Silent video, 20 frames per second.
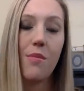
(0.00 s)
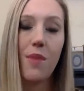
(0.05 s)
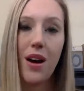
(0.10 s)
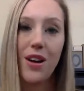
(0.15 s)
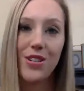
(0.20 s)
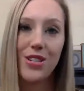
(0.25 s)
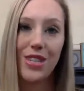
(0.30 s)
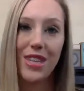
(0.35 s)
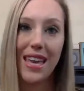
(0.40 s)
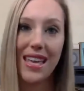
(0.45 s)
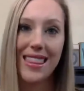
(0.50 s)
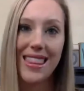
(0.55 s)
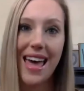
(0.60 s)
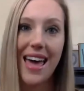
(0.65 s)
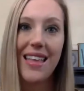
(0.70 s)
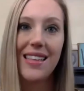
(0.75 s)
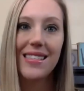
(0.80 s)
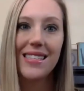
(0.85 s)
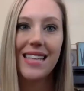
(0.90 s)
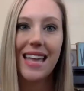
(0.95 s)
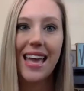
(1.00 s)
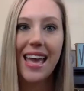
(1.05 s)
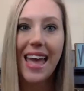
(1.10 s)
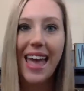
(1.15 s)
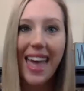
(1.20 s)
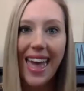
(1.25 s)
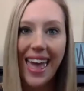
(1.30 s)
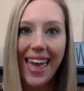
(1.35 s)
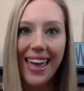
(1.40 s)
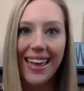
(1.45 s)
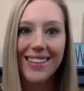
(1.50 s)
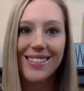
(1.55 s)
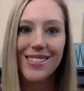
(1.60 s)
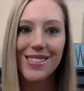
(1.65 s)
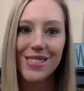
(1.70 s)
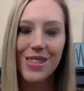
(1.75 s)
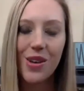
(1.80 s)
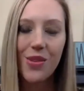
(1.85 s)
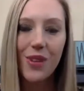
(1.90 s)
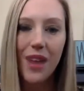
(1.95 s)
to modulate that and say, hey,
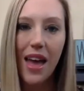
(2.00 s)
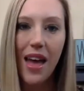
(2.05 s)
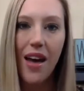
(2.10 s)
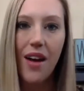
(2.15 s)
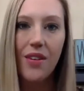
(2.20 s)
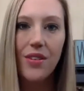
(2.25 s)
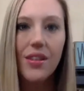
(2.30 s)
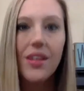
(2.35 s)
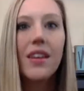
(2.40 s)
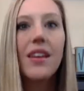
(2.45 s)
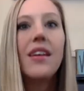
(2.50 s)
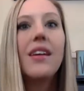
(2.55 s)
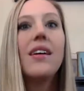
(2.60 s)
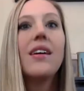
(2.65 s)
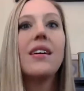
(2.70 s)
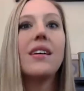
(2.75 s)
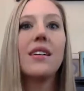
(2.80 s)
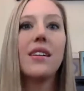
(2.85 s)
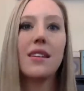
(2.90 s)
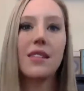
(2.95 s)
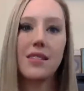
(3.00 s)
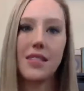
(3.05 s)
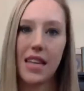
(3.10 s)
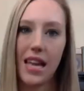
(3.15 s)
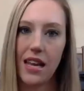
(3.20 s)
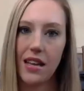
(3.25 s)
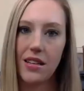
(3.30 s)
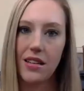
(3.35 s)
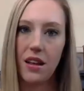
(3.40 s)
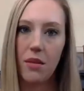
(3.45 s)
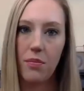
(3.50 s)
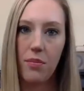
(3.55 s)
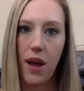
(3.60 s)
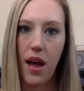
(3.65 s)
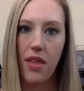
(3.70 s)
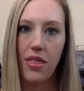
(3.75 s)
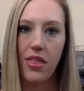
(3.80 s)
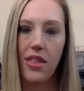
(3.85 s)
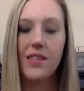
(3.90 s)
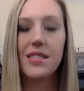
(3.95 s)
slow down, take a deep
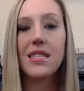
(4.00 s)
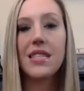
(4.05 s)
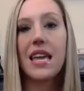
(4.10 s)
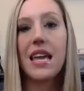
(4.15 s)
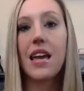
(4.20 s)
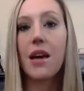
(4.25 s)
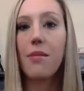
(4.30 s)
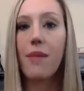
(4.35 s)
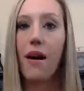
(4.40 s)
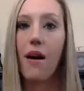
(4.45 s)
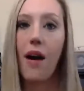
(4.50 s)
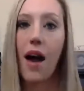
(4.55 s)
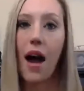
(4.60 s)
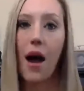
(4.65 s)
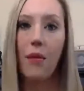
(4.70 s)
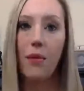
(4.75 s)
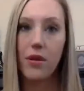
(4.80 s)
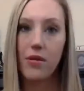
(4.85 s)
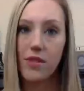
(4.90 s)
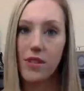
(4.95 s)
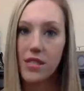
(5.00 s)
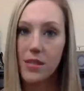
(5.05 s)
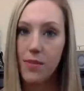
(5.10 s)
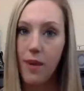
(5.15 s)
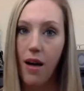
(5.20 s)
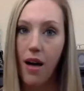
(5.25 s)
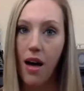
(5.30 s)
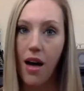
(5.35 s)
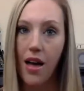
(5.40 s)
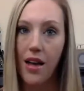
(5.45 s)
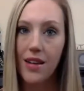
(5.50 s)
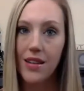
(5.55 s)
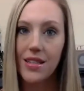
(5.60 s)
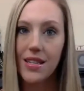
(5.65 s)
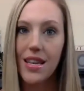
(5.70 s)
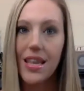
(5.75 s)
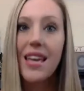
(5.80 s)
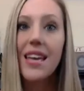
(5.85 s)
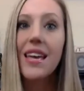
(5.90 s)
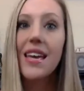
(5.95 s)
breath, let's think about how we
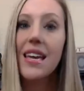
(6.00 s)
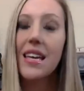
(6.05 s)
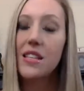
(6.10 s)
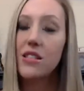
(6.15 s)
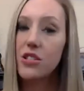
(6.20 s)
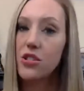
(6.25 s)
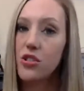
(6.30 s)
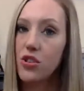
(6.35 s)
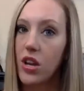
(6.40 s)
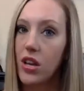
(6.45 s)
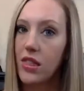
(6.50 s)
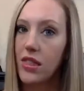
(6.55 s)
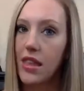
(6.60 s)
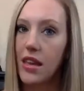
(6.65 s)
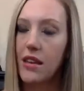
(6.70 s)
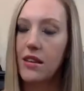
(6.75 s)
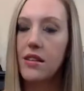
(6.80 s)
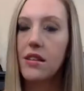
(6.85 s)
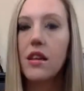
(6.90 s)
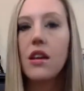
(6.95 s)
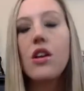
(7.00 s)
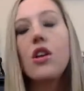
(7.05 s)
respond, is strengthened.